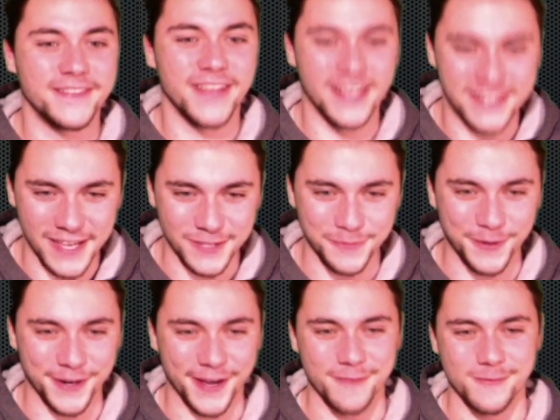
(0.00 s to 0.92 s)
This is
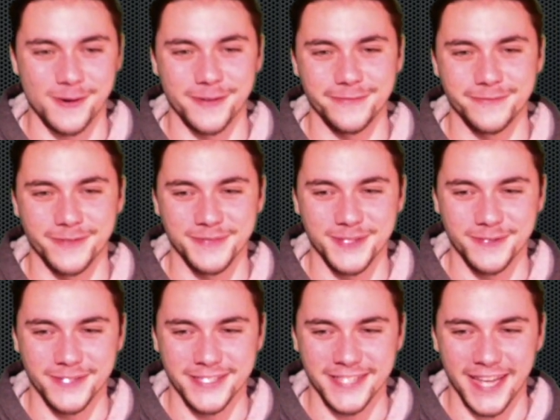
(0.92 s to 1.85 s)
what I want from
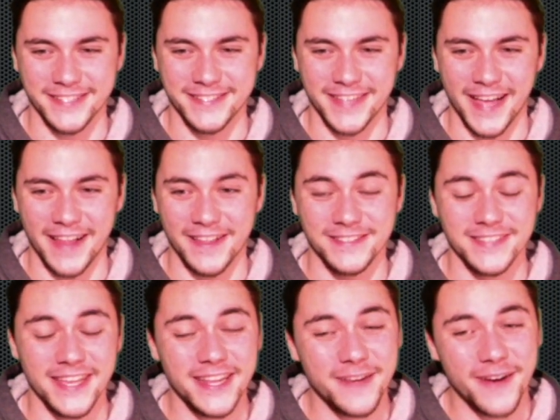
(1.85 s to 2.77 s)
Suicide
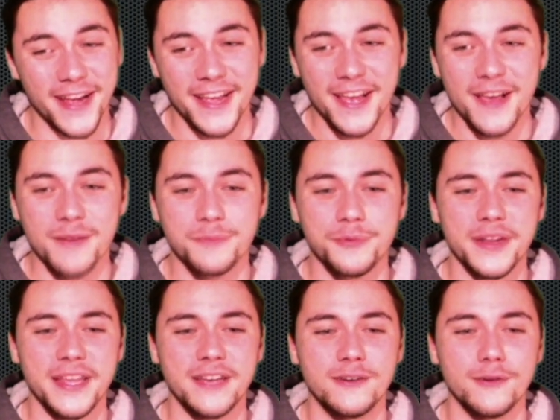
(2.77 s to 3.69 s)
Silence. Anyway,
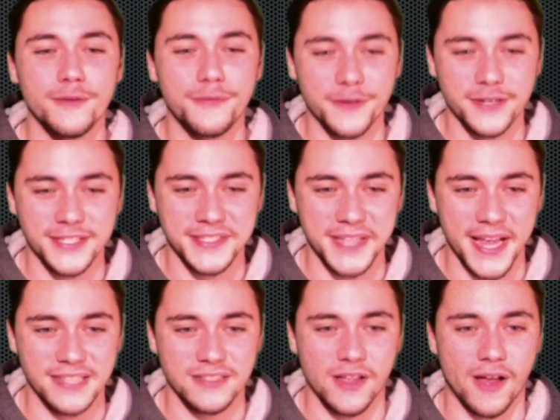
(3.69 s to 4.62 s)
pretty cool first
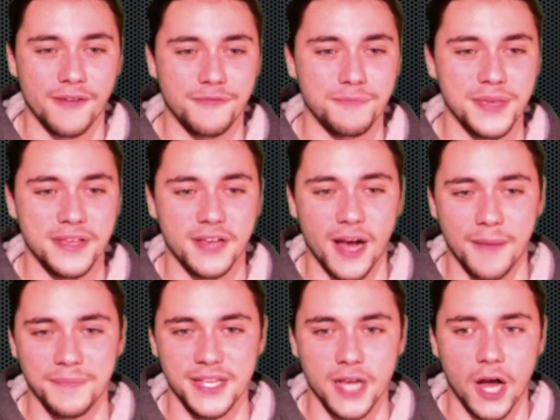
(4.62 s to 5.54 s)
taste of
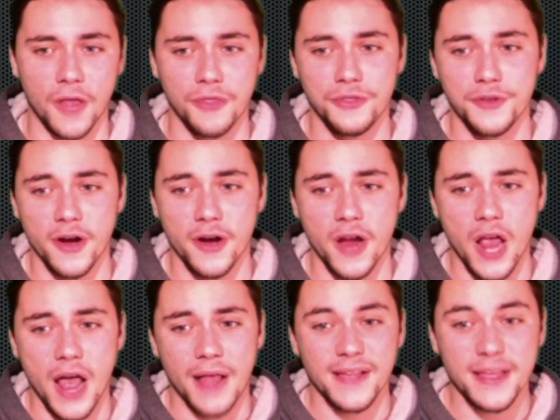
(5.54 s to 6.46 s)
Become the Hunter.
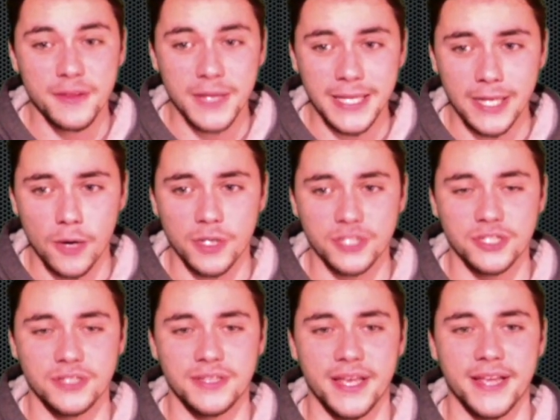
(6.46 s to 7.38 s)
Let me know what
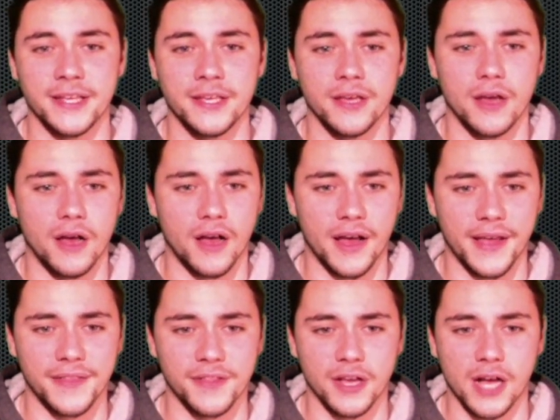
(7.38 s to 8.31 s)
you think uh,
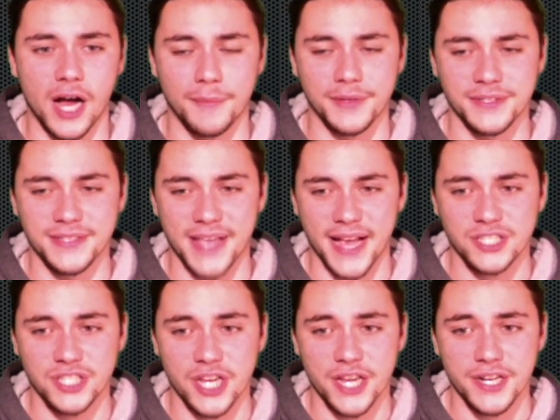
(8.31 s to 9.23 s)
in the comment
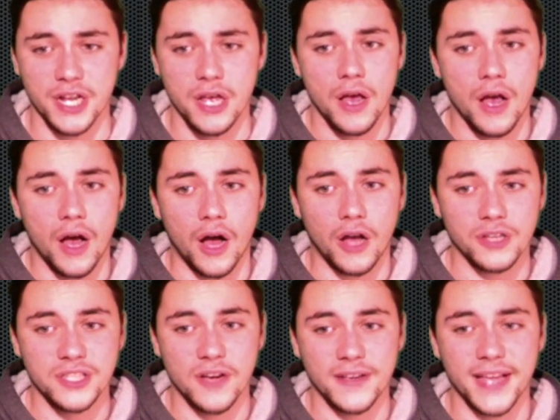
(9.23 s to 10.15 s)
section.
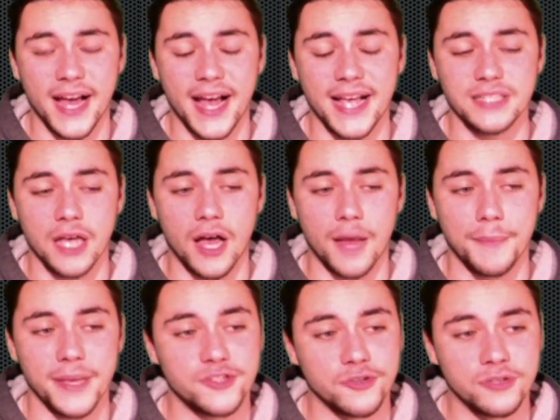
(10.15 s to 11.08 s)
Also, guys, uh,
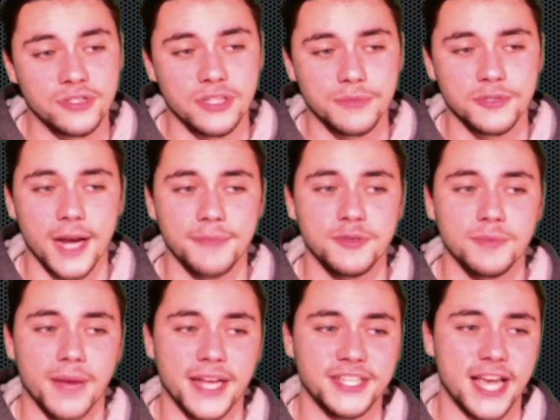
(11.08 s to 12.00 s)
make sure to subscribe to
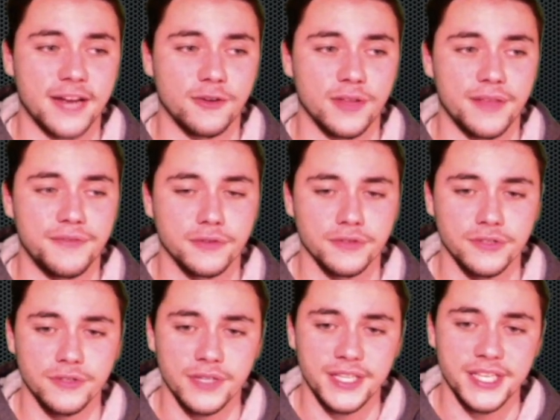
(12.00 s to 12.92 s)
my channel if you're
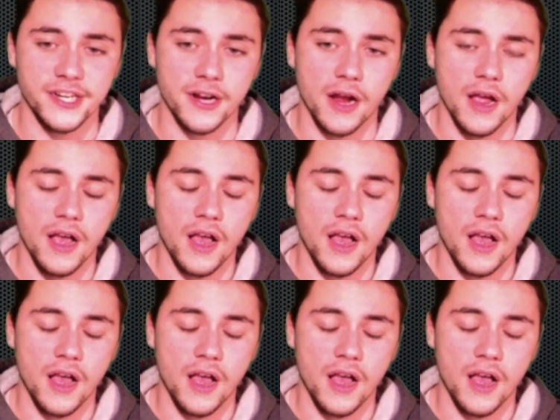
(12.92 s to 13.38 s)
new here.